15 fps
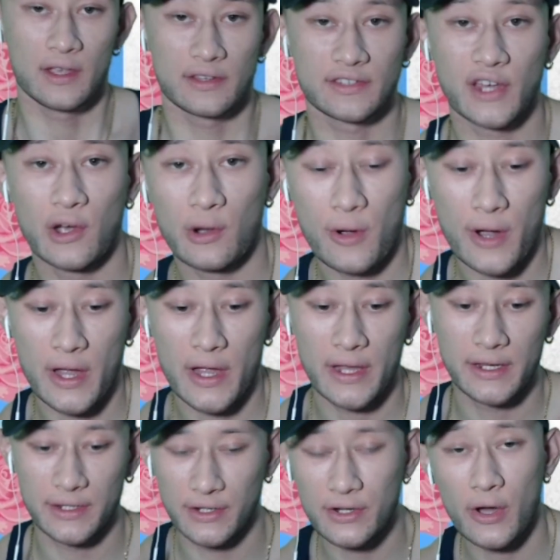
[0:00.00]
So,
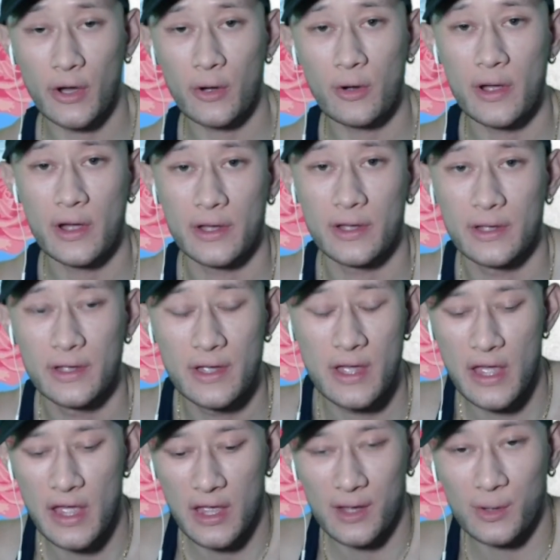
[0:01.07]
you know,
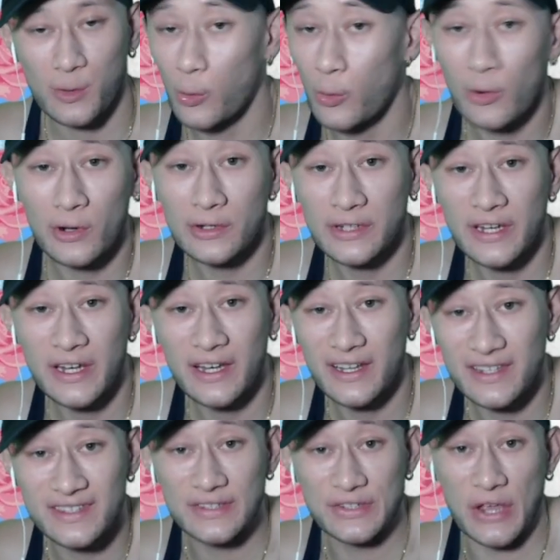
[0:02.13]
quarantine
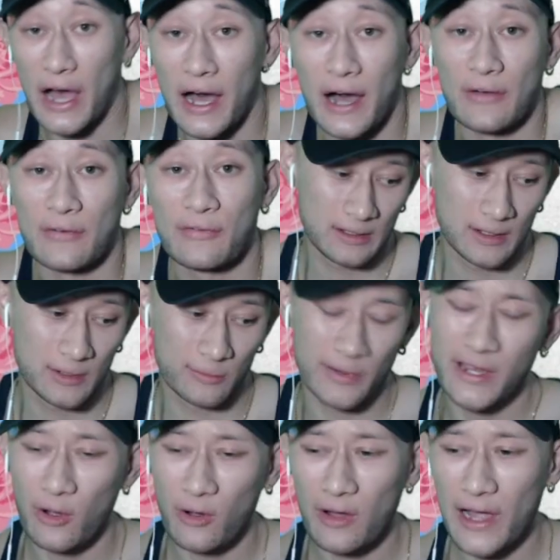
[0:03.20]
is tough. We
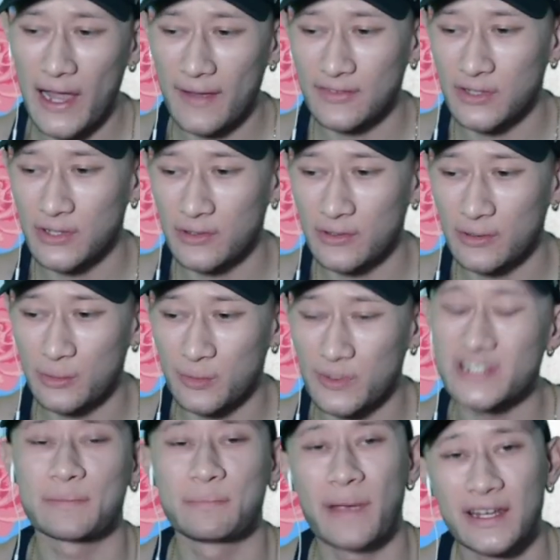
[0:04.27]
all have to
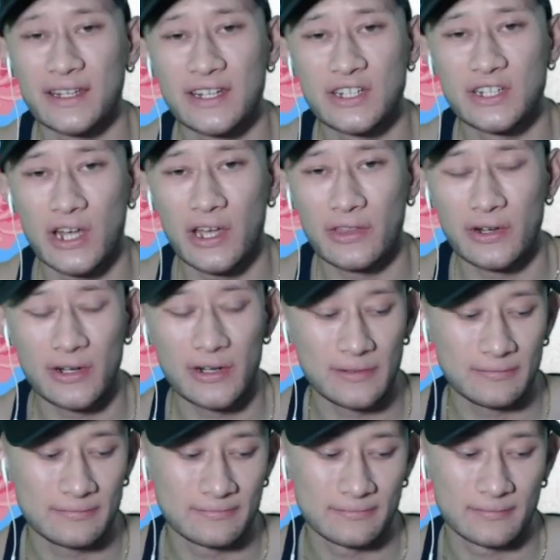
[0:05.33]
respect each other,
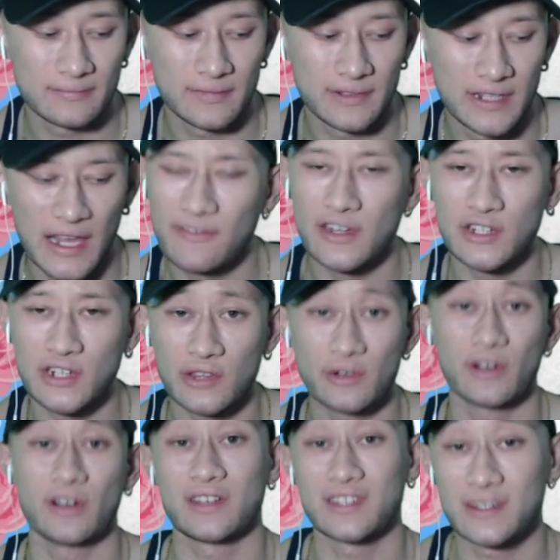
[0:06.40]
give each other
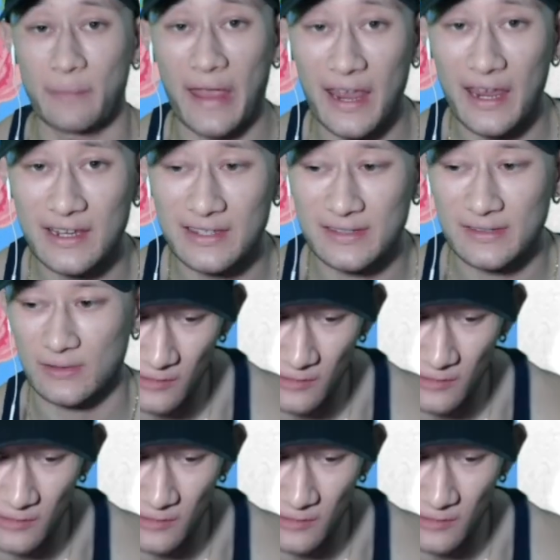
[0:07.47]
our space.